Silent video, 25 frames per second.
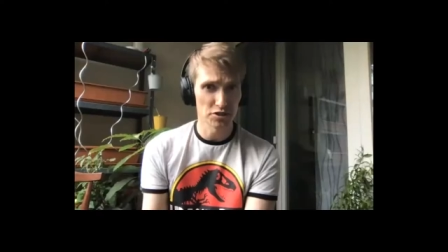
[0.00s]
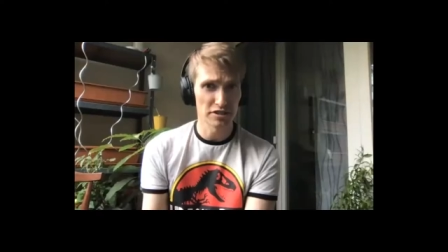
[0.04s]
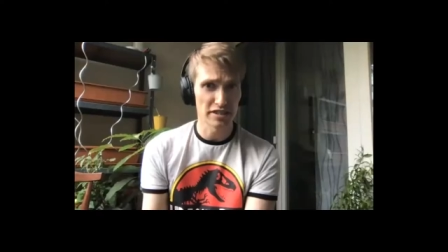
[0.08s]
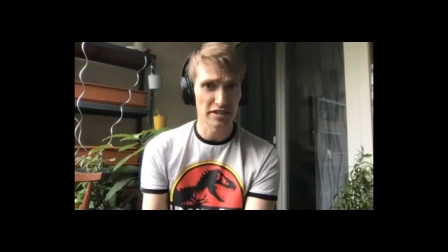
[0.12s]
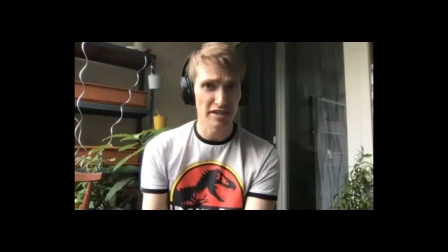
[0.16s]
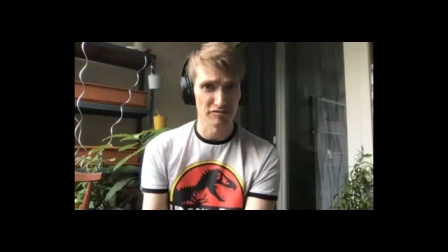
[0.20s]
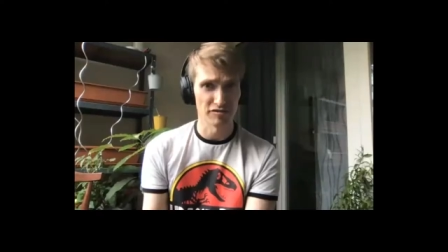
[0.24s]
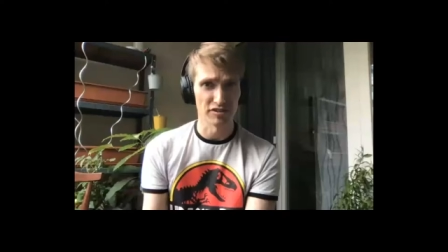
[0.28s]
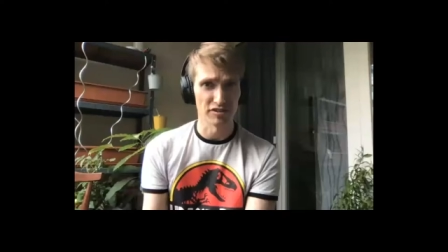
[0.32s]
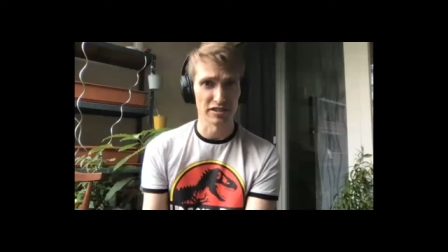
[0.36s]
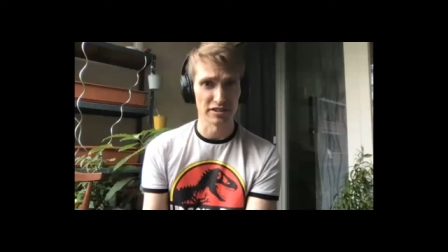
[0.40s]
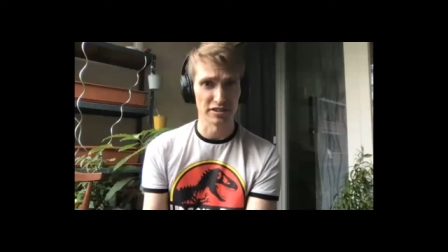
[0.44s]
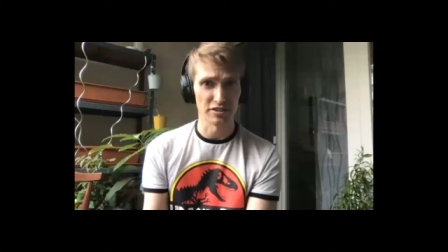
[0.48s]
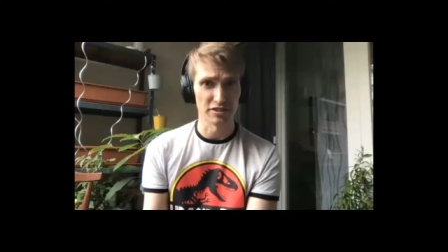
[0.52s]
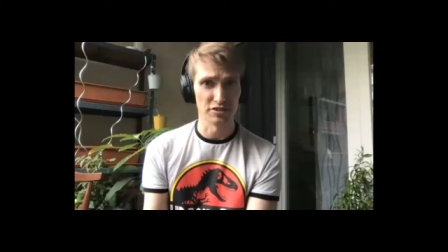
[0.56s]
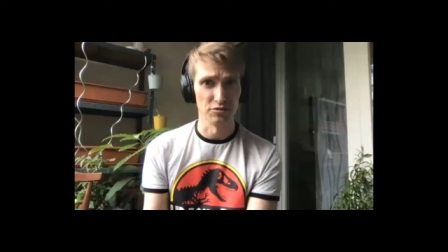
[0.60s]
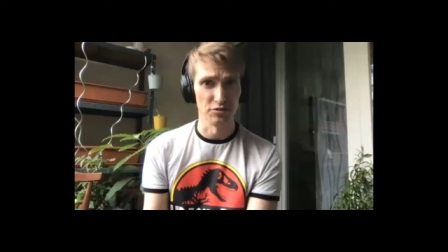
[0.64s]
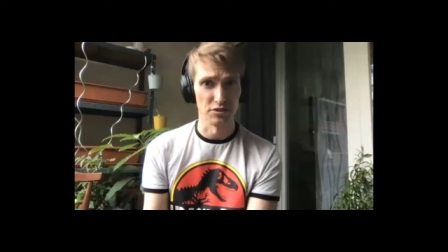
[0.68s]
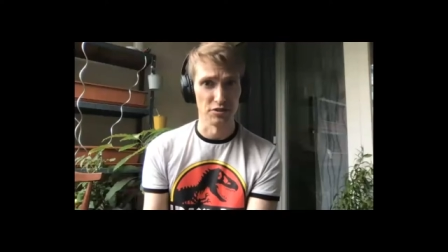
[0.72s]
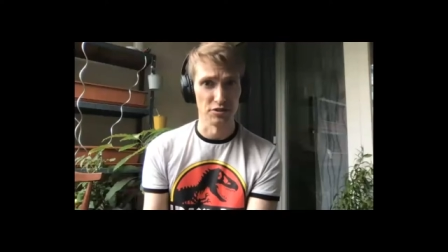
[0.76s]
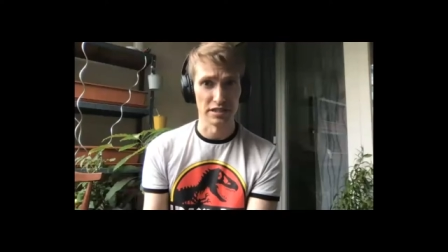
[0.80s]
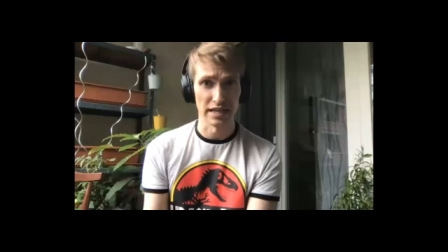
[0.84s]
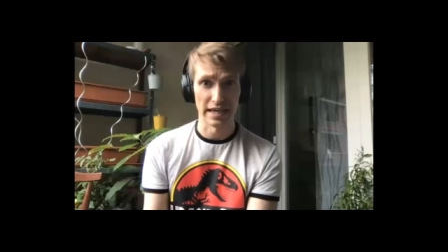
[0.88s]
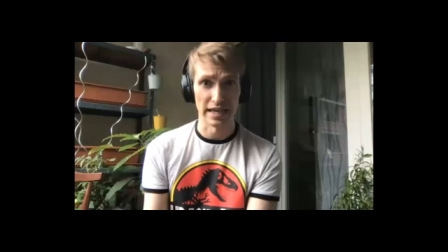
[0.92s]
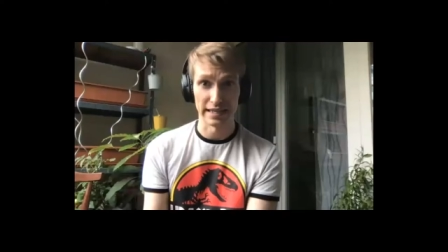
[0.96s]
definitely do
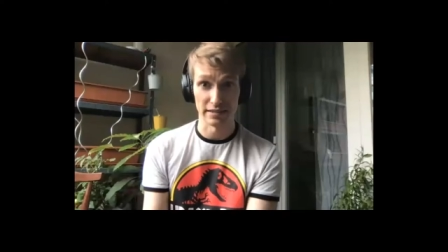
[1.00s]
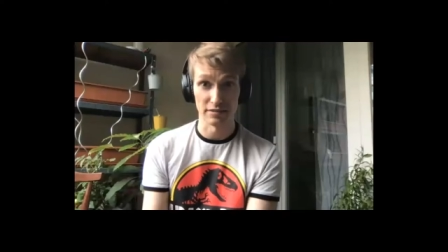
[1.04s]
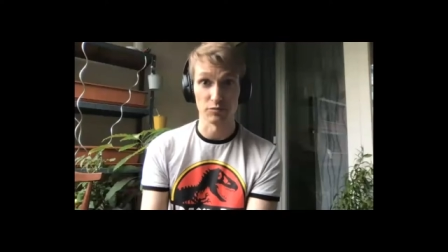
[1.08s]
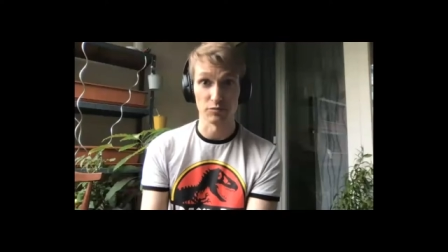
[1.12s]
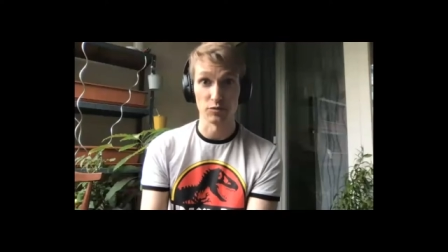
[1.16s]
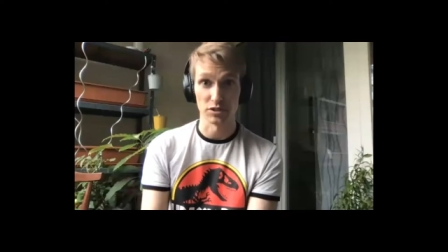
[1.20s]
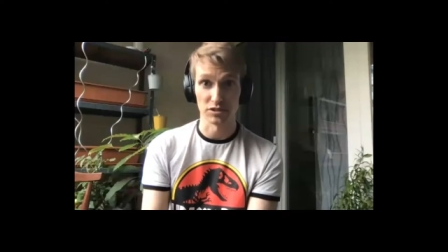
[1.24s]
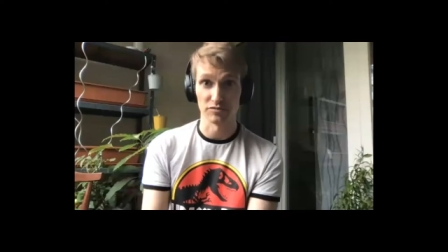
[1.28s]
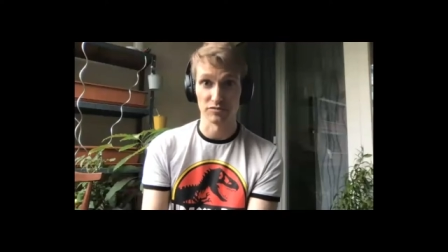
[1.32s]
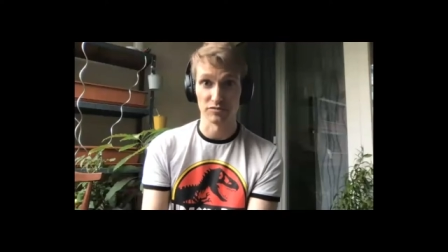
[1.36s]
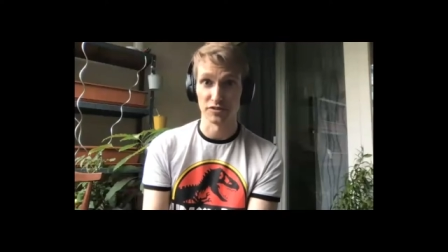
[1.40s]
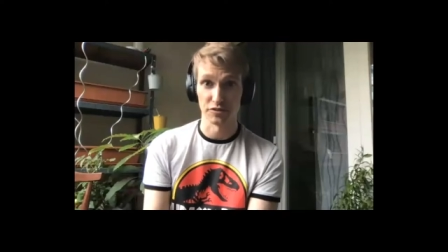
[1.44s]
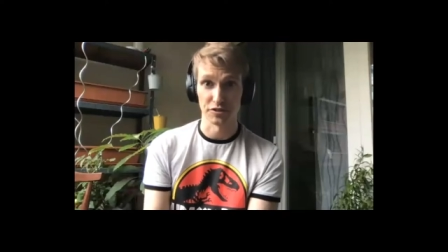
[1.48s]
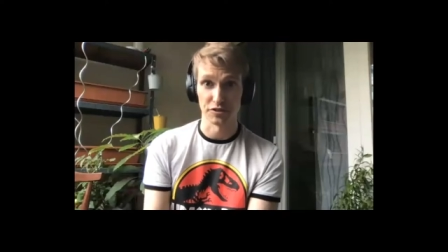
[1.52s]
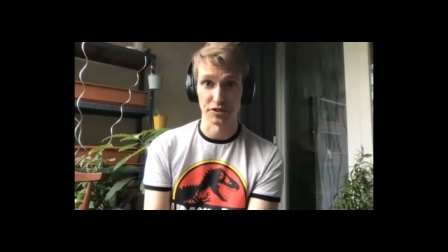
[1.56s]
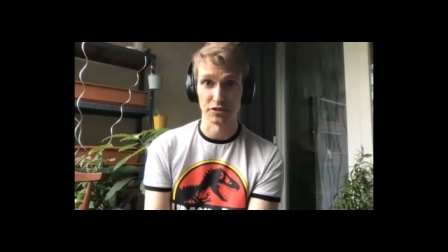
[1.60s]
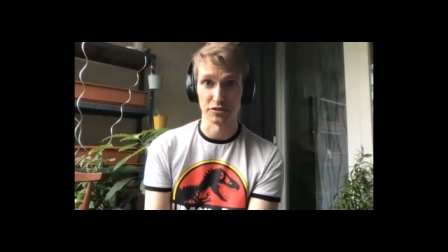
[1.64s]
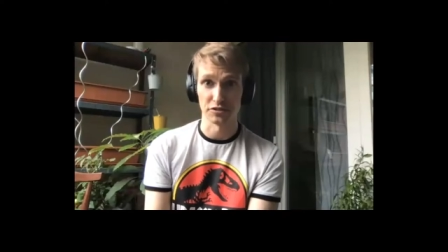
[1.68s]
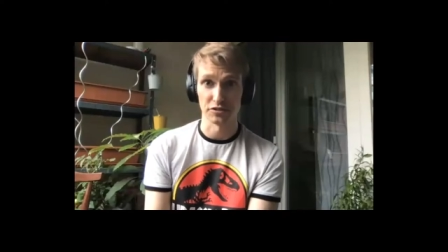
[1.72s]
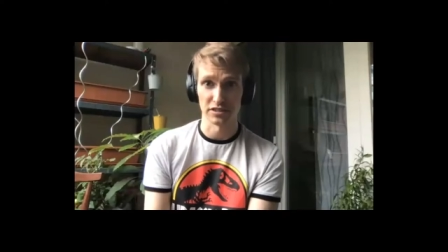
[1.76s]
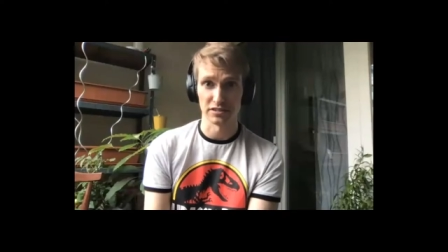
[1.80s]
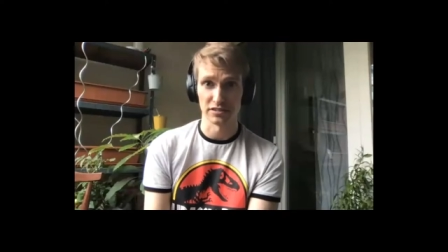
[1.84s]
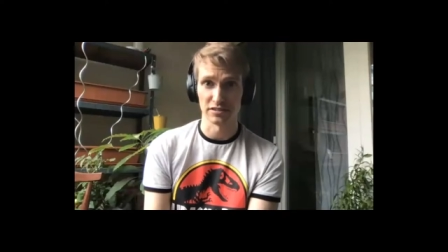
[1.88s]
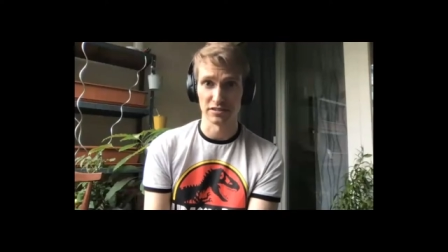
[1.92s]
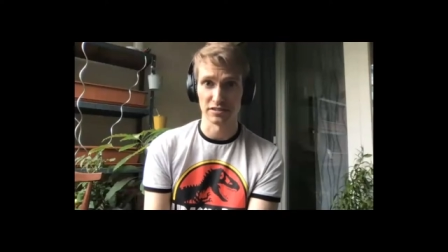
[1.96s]
it. And it was a very good
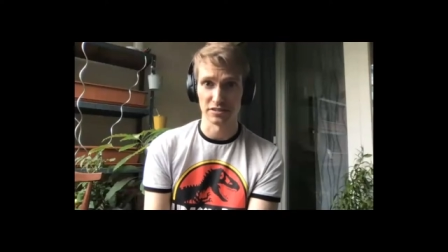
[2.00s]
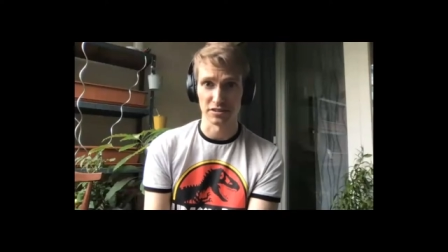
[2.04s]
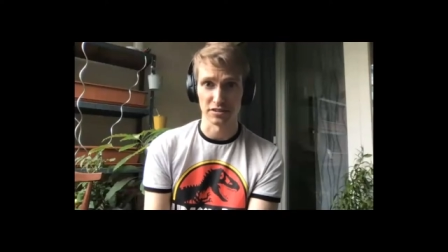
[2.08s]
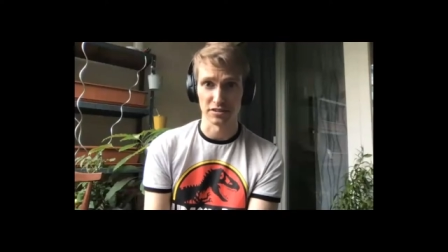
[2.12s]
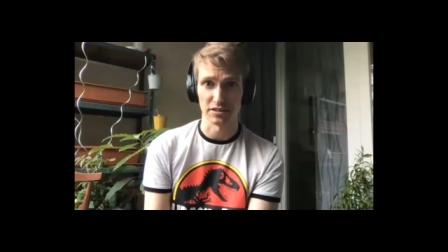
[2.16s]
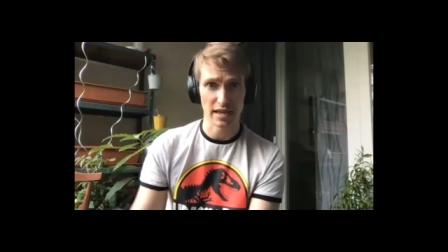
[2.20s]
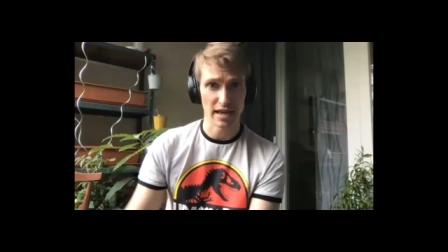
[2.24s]
decision.